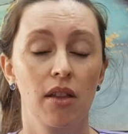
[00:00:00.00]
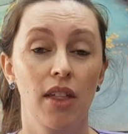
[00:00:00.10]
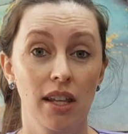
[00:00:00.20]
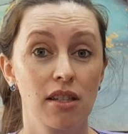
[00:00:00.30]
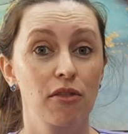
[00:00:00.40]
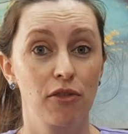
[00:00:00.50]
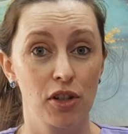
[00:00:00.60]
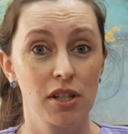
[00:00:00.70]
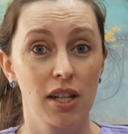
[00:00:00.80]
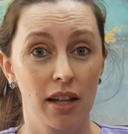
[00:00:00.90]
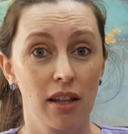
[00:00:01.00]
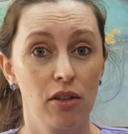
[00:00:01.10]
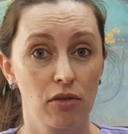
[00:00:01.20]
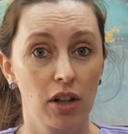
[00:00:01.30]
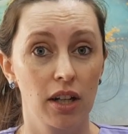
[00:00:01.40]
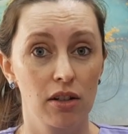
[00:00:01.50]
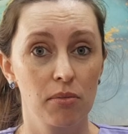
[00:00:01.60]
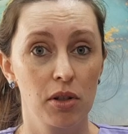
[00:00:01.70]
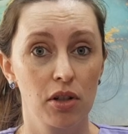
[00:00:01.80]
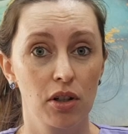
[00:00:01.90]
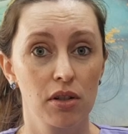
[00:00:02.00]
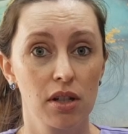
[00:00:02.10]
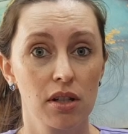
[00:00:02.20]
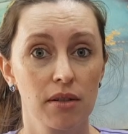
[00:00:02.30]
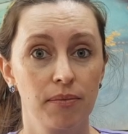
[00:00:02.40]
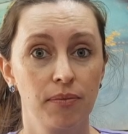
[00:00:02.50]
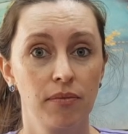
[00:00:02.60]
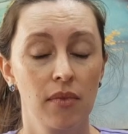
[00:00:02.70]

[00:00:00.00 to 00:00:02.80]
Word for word: That's the first sign that you've got endometriosis.